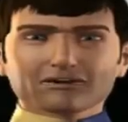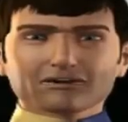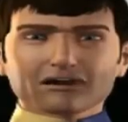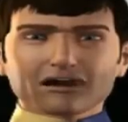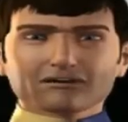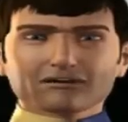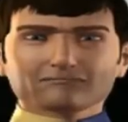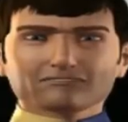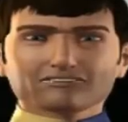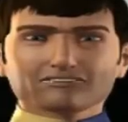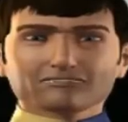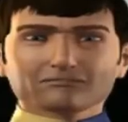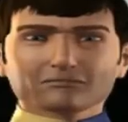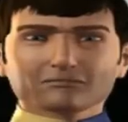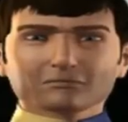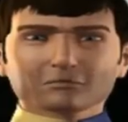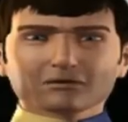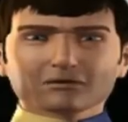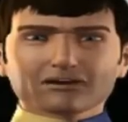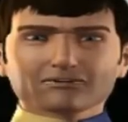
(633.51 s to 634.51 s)
I am the
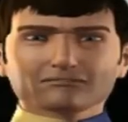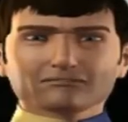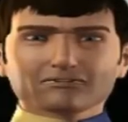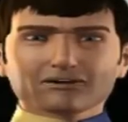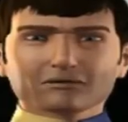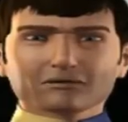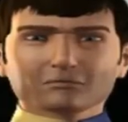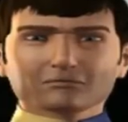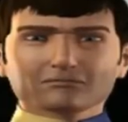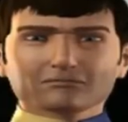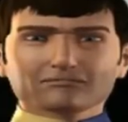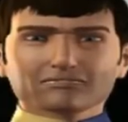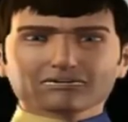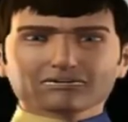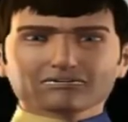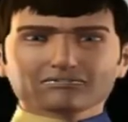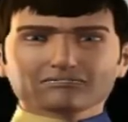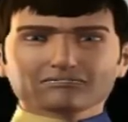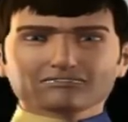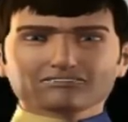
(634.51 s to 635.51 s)
best cross-country
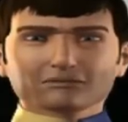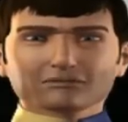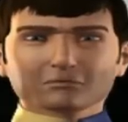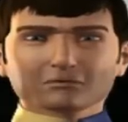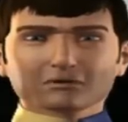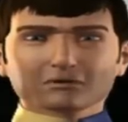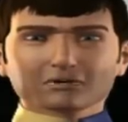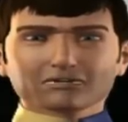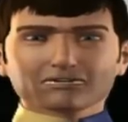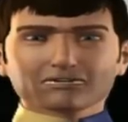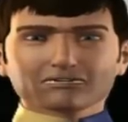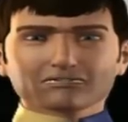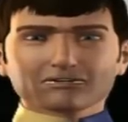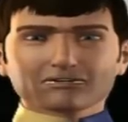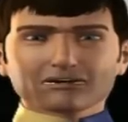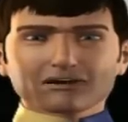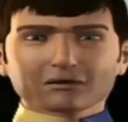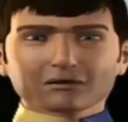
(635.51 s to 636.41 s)
skier in the world.